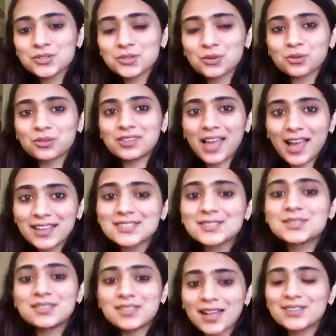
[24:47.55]
So that's
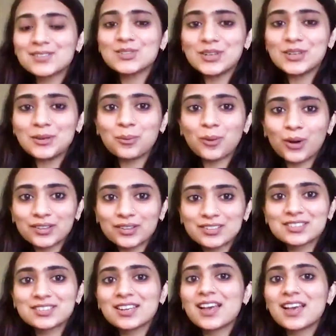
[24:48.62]
that's really what
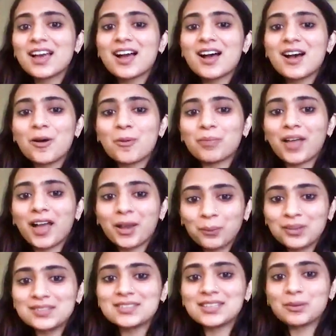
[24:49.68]
um, I
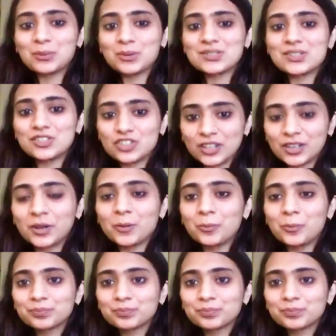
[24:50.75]
would say was the trigger.